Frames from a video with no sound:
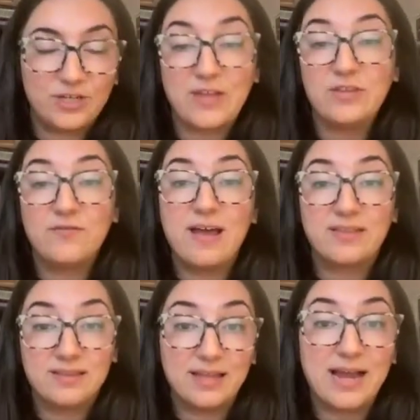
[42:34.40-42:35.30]
forget the
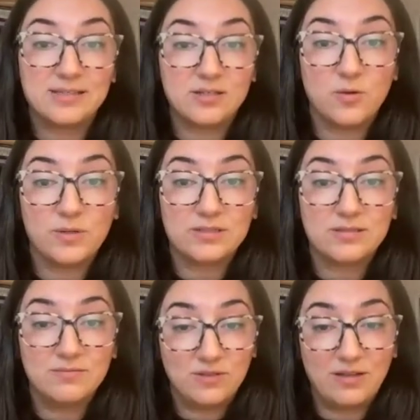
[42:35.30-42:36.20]
fact that that hasn't
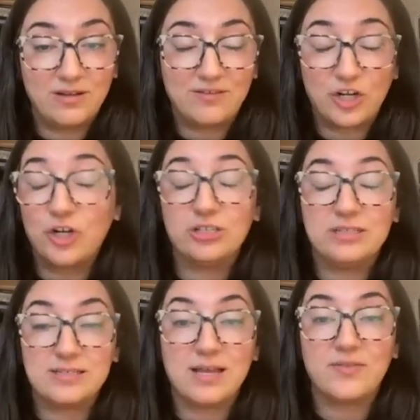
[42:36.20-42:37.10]
always and
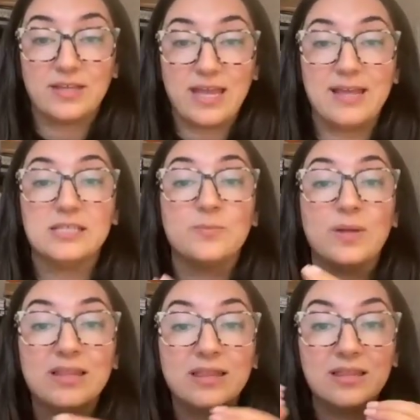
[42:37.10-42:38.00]
currently is not the case,
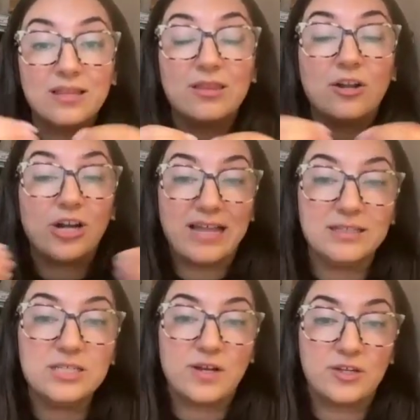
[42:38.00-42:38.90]
but there are
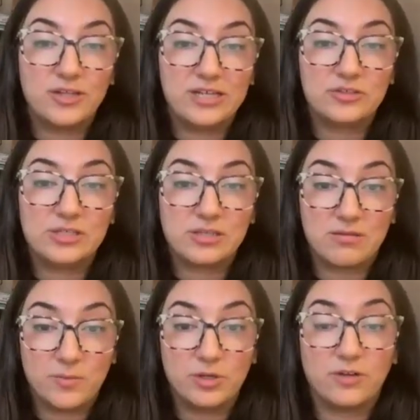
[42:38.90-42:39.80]
at least regulations
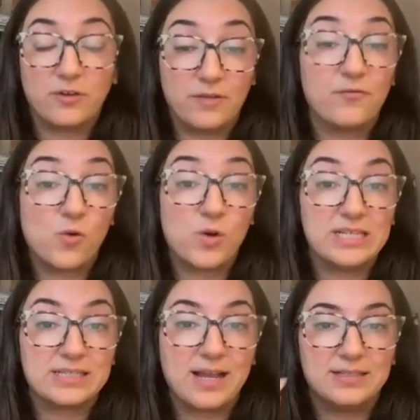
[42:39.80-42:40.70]
on the book
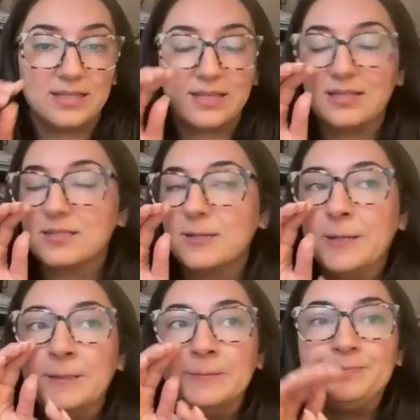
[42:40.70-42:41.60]
for these kinds of things.
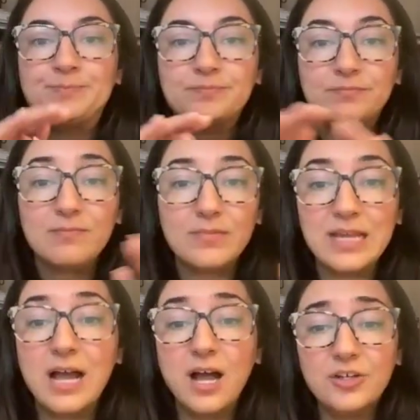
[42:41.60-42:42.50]

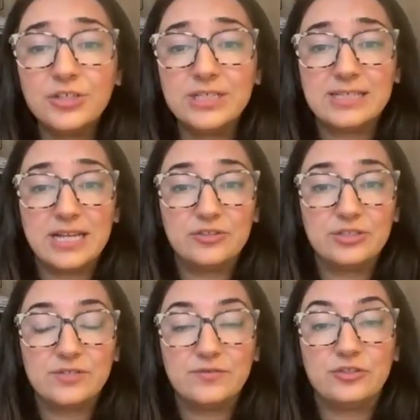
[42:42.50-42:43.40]
Under a
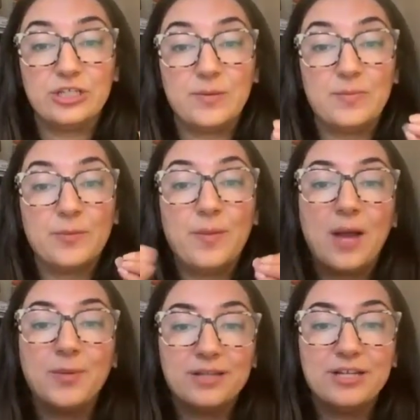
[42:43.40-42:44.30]
sanctions regime, the
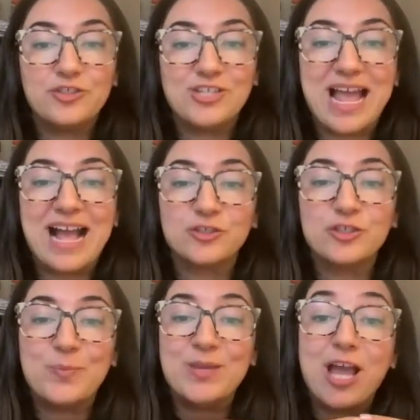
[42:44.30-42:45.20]
population
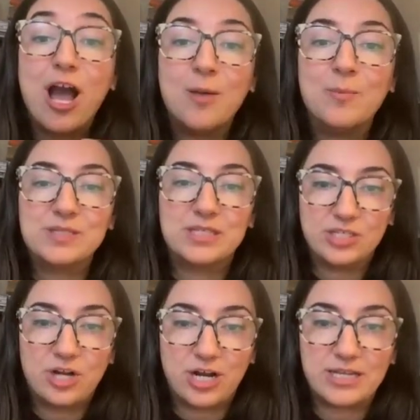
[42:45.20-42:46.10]
actually becomes
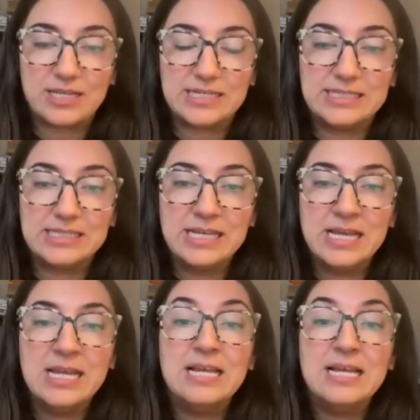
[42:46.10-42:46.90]
the target.